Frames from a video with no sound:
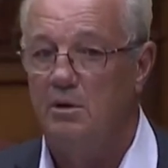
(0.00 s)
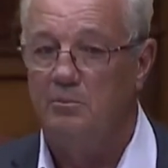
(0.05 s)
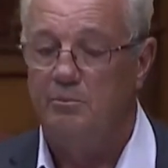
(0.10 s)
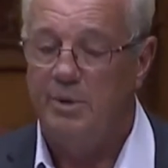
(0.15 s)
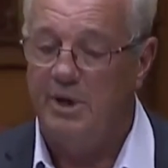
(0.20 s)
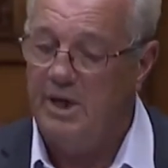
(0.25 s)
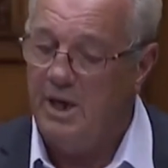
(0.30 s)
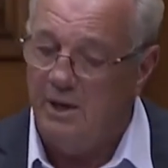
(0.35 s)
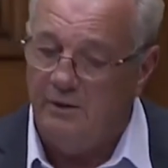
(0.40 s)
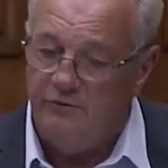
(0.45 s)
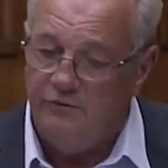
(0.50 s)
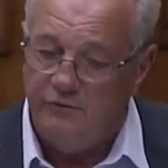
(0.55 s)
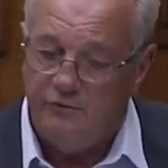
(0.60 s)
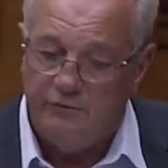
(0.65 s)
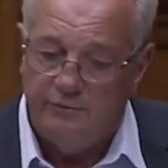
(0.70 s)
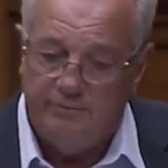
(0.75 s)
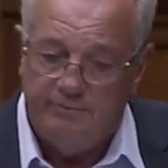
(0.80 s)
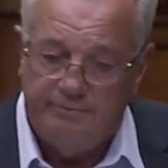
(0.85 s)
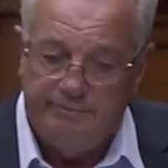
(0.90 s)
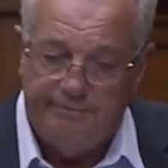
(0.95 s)

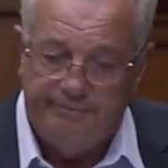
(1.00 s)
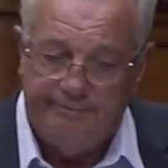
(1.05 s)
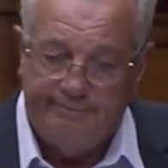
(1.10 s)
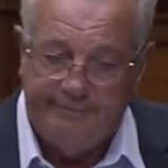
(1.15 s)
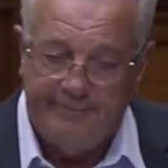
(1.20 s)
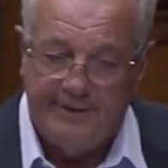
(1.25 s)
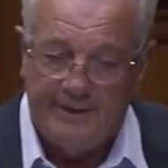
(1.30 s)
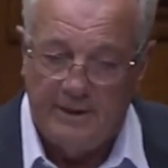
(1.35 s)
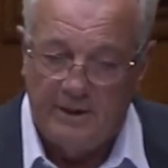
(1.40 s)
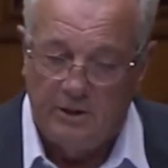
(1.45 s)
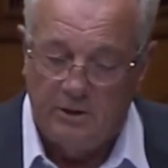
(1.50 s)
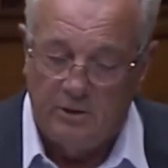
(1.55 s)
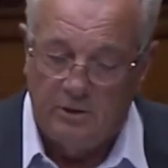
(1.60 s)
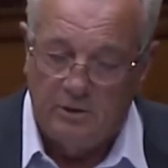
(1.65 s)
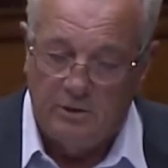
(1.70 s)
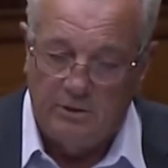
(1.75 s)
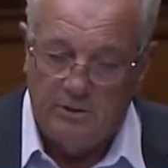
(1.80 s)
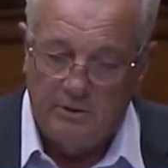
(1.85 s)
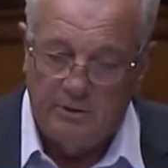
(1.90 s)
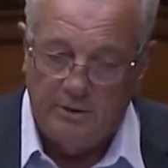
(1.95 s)
Because,
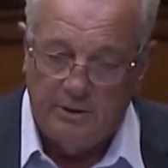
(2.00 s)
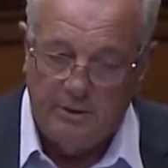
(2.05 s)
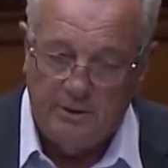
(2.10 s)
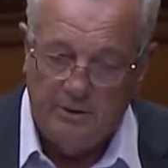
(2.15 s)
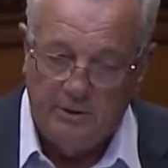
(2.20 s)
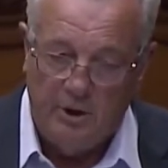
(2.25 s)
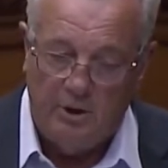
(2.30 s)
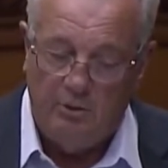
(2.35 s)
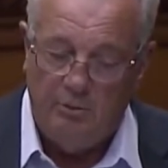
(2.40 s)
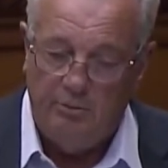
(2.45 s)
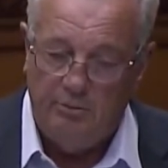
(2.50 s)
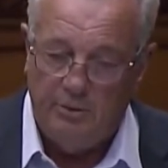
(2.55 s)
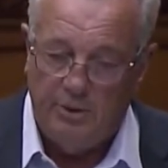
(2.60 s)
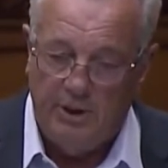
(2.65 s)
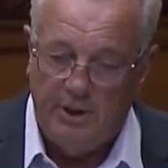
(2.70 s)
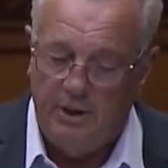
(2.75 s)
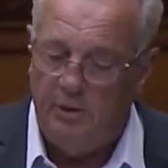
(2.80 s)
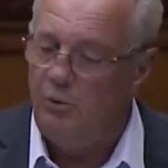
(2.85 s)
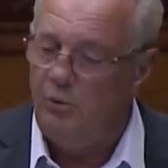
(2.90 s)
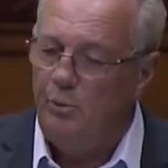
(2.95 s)
you know,
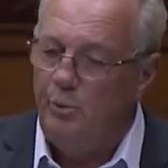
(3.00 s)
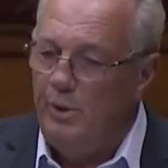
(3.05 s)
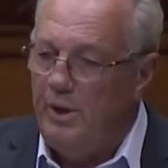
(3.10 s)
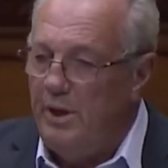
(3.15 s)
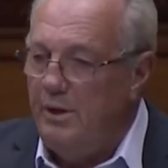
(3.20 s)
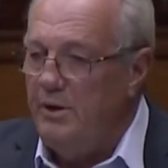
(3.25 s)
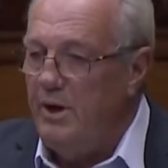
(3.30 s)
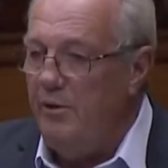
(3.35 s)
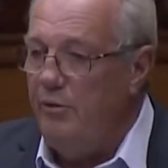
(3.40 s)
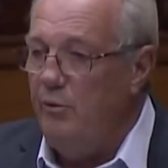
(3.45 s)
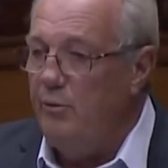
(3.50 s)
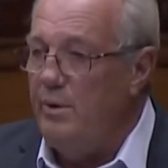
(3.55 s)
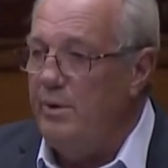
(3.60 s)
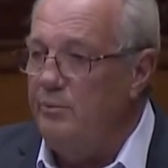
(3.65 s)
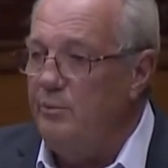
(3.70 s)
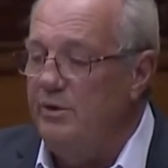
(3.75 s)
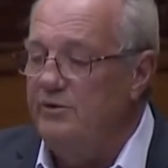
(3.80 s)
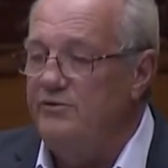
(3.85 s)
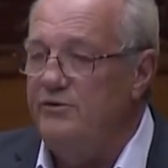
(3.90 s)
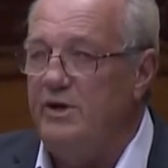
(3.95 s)
it, another
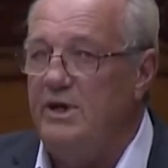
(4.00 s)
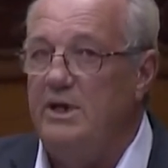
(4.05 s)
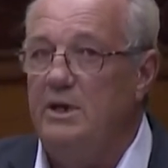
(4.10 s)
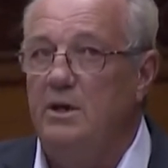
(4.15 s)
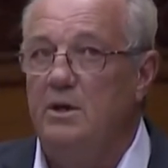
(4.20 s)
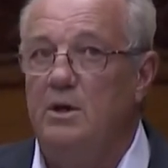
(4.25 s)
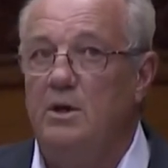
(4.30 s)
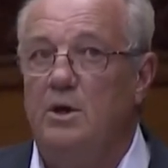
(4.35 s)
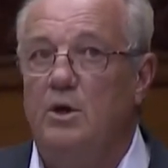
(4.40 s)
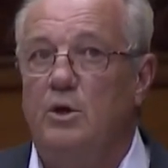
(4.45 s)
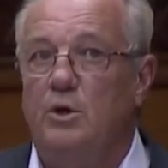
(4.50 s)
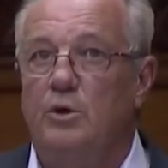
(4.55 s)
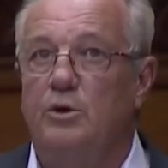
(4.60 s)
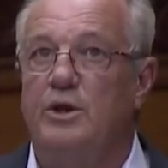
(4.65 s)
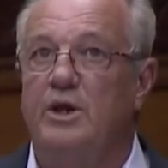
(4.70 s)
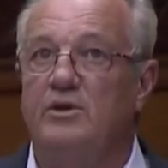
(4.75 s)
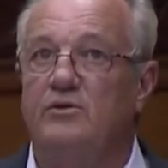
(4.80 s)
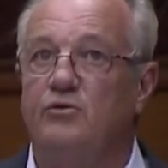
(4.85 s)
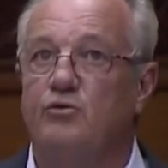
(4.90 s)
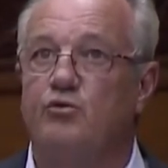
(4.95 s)
one was the,
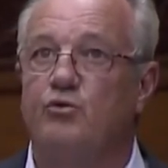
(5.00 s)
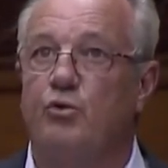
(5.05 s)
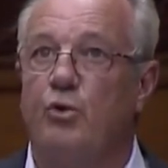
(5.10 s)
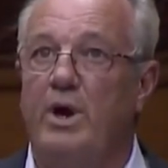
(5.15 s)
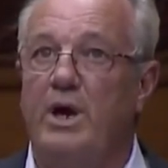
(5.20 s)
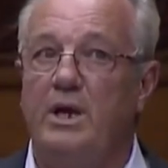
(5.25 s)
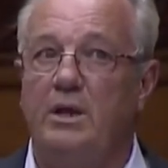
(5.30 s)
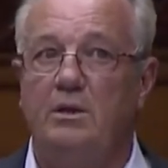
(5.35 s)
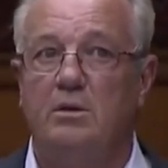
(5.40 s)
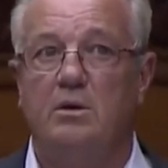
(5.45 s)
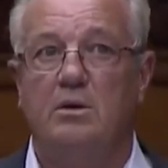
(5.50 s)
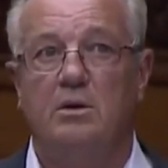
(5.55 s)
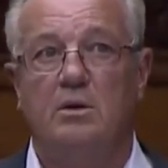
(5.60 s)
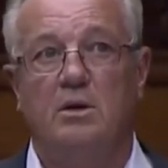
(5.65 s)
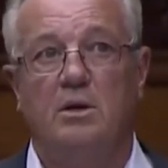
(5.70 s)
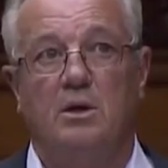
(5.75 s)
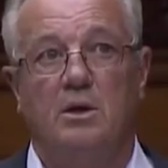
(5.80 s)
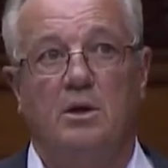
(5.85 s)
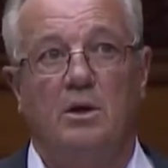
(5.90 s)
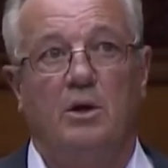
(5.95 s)
this great
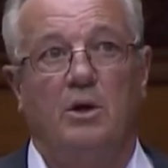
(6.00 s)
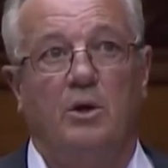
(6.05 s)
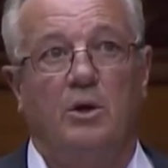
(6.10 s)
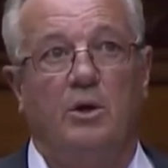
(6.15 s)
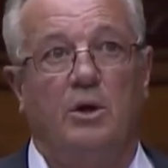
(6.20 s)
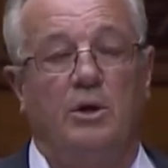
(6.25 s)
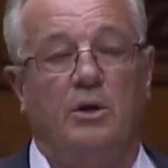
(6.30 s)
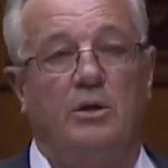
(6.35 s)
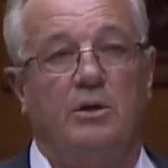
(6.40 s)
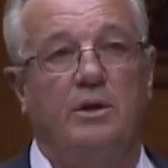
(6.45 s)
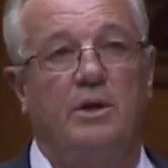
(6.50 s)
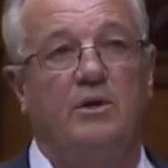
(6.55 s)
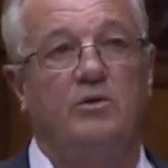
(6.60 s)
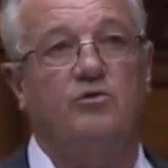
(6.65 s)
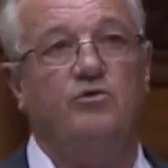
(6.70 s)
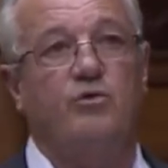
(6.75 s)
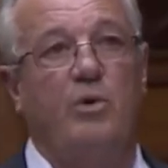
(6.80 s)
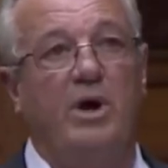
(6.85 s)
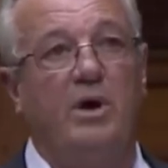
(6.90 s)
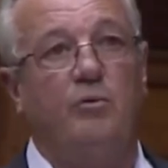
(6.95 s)
this
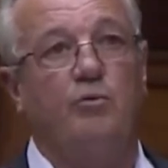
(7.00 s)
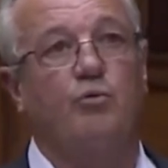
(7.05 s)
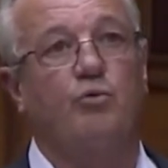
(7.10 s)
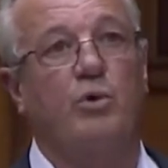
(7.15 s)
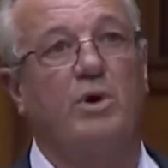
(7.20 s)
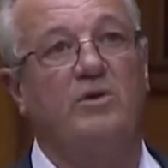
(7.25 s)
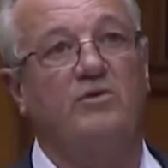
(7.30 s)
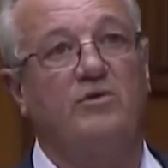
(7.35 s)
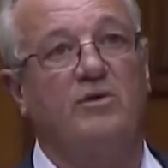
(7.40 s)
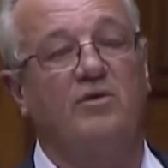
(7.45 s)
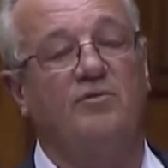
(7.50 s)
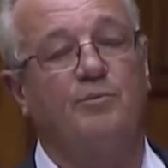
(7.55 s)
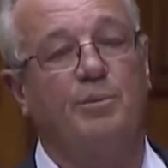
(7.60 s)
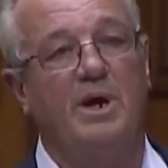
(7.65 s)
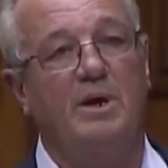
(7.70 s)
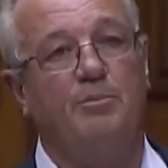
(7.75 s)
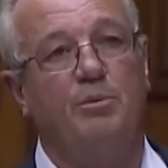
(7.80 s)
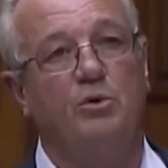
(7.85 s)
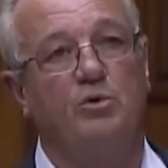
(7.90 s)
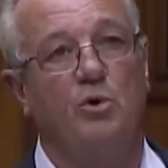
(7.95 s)
great risk of
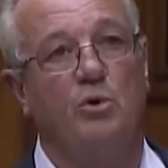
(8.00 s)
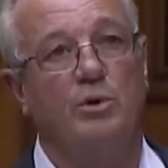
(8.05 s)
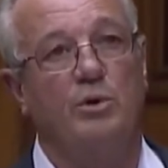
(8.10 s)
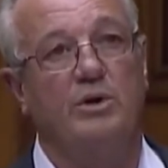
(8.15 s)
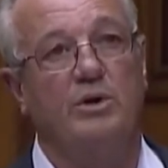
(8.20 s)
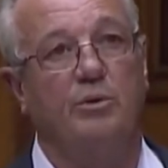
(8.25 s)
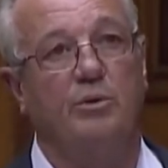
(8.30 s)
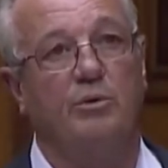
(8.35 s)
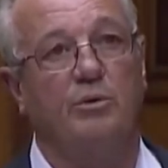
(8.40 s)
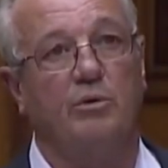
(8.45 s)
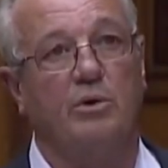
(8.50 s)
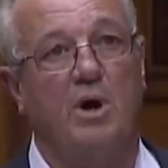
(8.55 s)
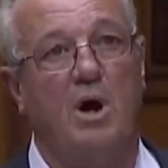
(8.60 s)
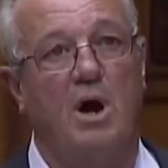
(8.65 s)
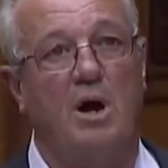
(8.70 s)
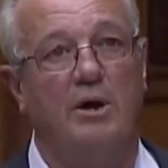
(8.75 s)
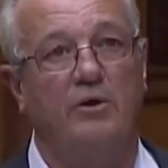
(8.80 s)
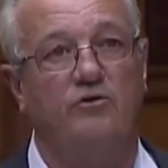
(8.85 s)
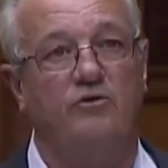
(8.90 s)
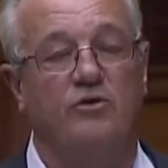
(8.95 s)
people going to their
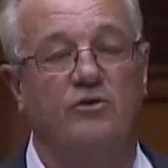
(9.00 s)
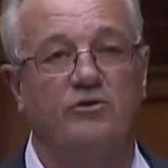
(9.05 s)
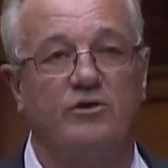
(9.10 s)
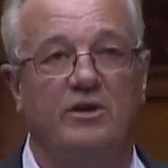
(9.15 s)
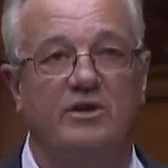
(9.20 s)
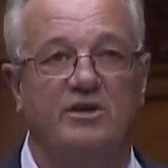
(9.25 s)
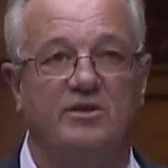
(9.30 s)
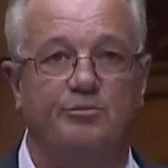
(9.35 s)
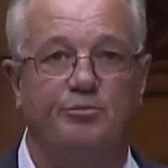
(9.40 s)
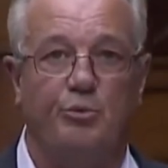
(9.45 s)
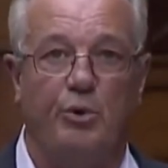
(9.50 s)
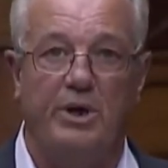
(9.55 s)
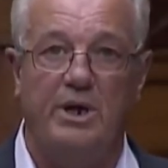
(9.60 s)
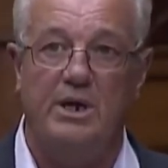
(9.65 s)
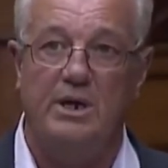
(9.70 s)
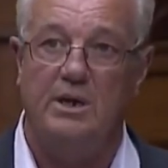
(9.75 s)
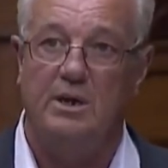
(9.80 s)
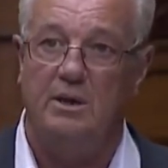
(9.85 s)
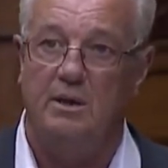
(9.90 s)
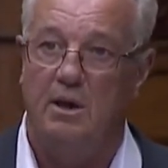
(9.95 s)
cottages and
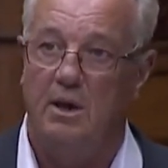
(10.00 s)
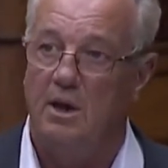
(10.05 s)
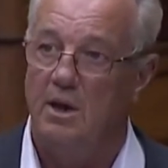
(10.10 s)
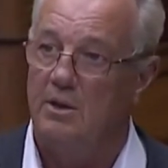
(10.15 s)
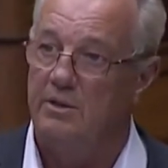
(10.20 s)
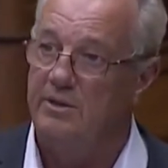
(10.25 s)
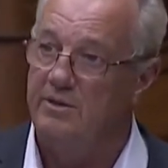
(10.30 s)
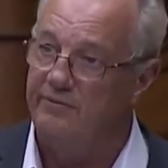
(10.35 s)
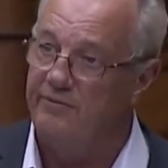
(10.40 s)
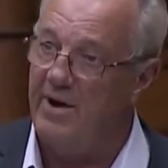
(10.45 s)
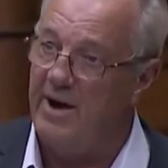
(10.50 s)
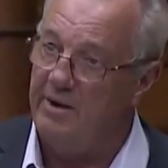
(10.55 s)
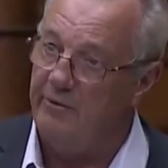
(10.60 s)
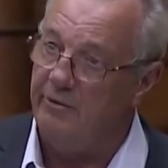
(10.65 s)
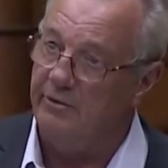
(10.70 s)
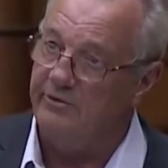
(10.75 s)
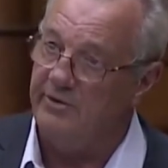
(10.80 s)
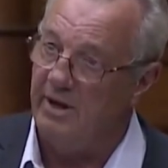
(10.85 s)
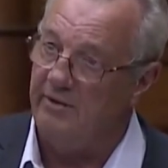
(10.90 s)
spreading the virus